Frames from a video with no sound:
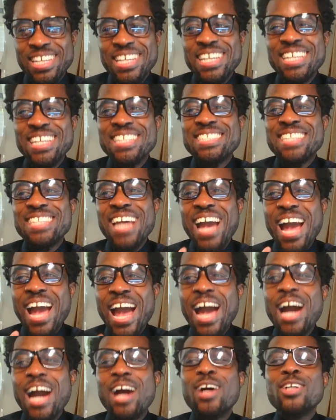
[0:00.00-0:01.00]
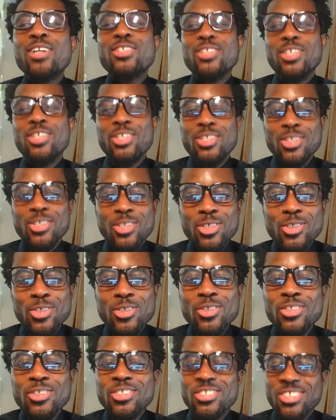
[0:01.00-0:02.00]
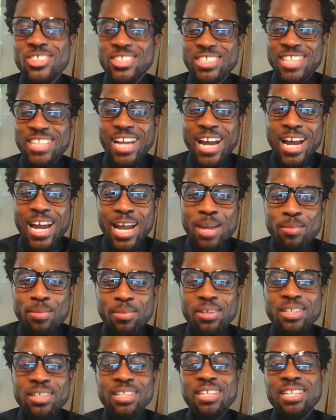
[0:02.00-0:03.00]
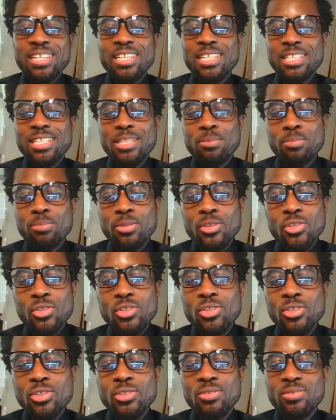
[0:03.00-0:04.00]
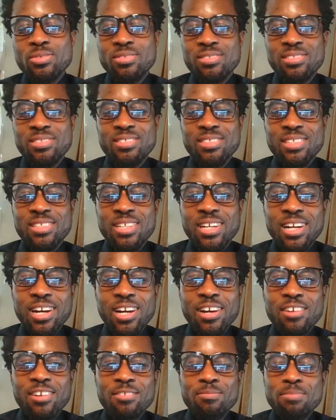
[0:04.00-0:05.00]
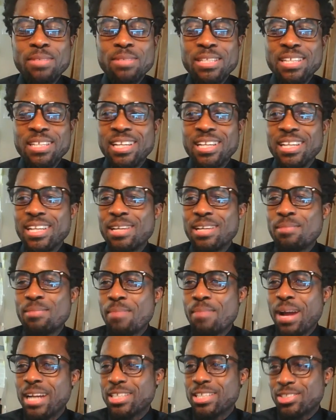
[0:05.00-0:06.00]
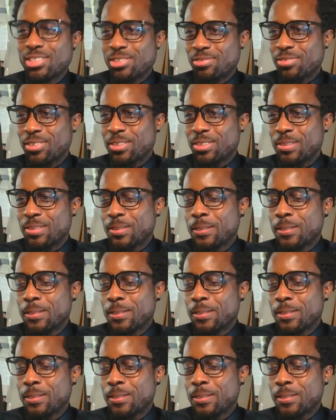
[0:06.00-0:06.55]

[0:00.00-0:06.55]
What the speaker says: It's how you use your time in the pursuit of being masterful,